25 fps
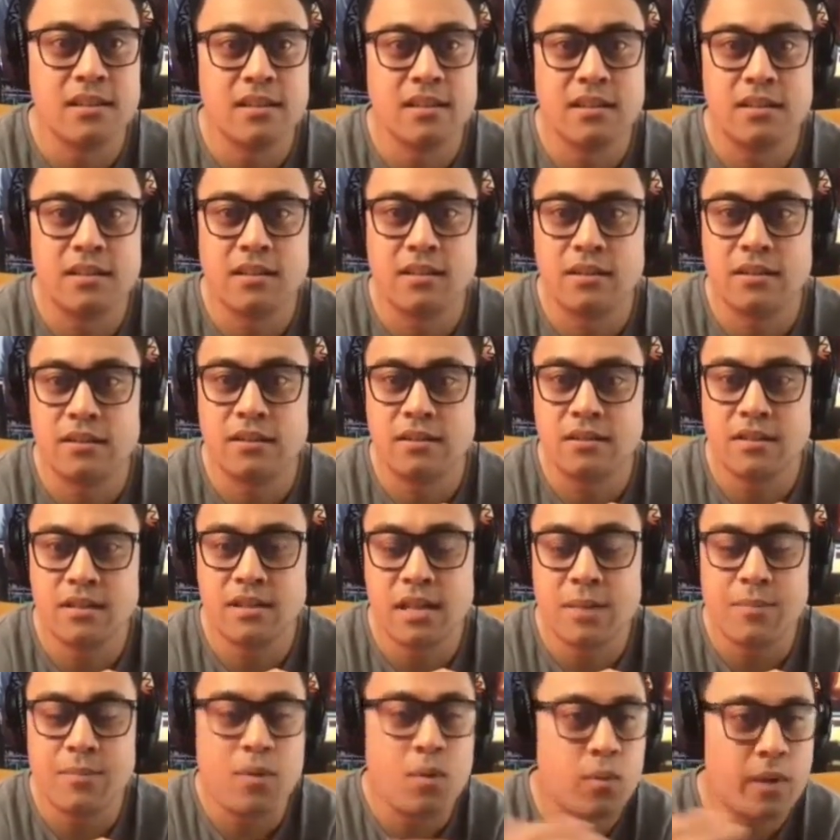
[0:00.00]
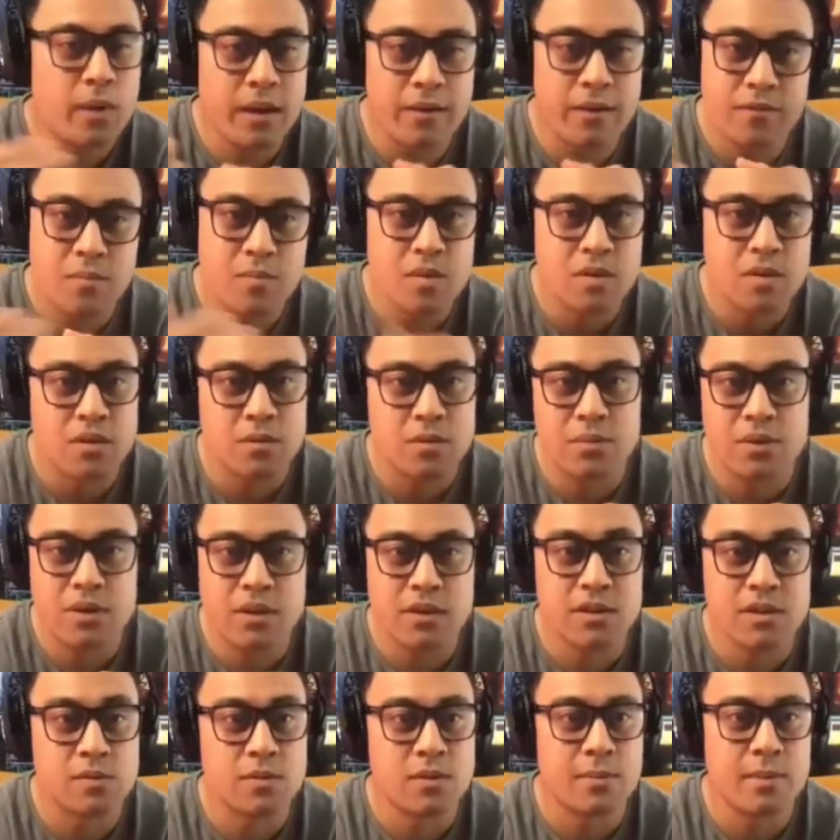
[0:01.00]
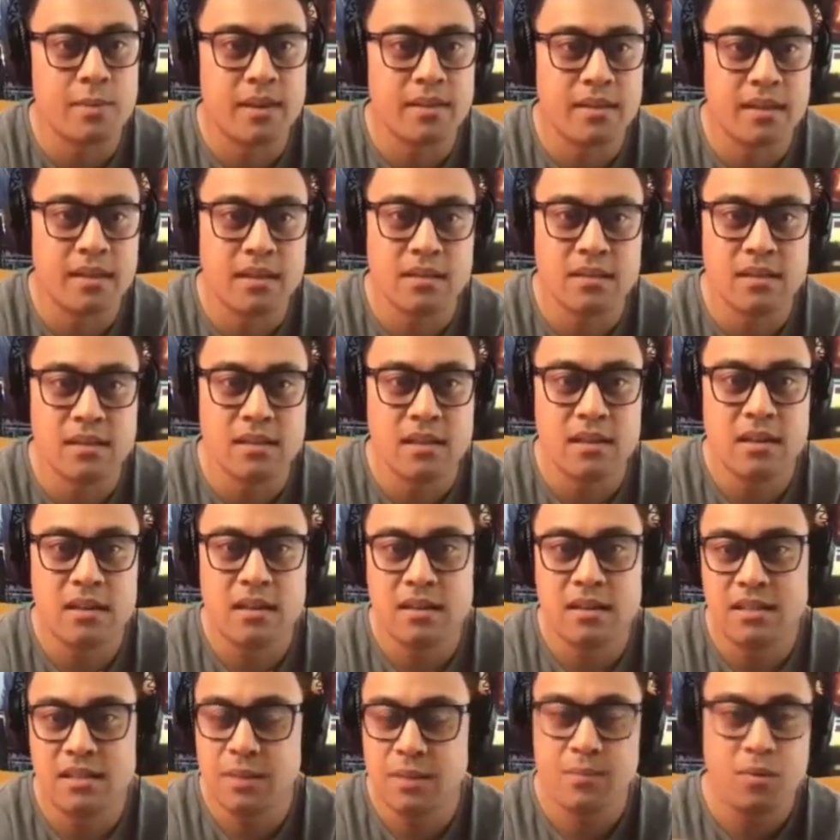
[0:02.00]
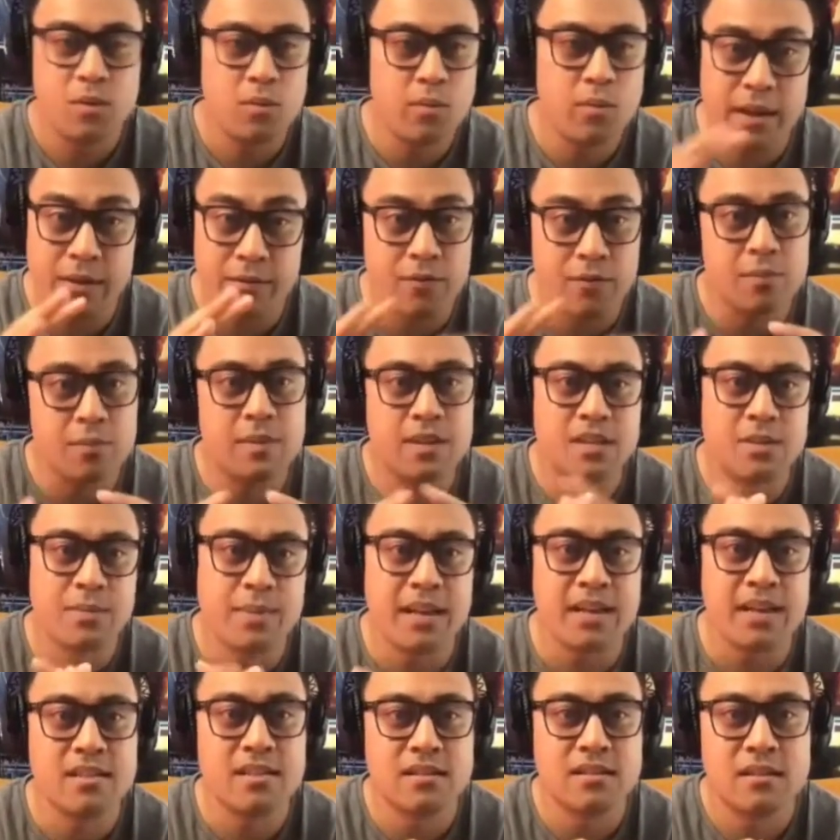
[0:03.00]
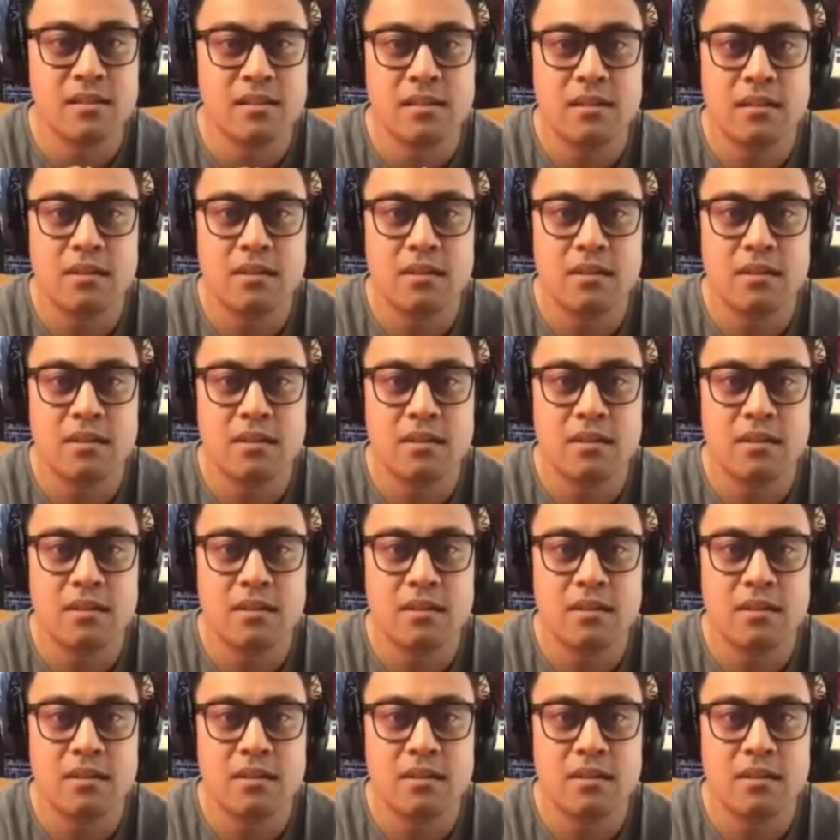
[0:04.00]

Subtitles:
You know, step away from your computer is one of my things. Step away from the space.